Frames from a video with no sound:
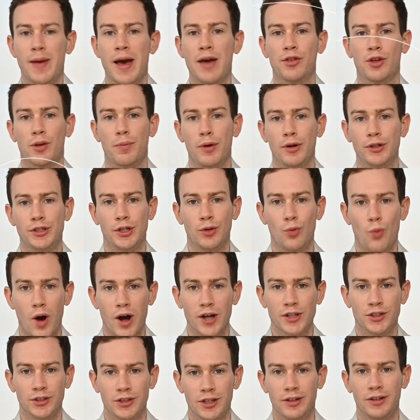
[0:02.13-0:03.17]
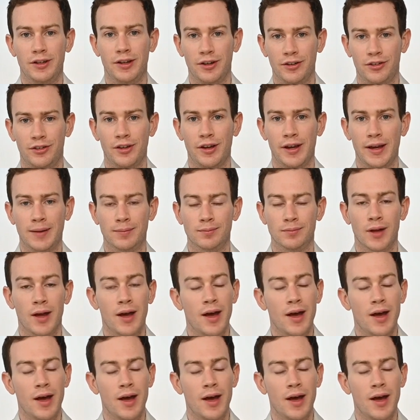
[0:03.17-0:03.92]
Matt Cappucci in Washington, D.C.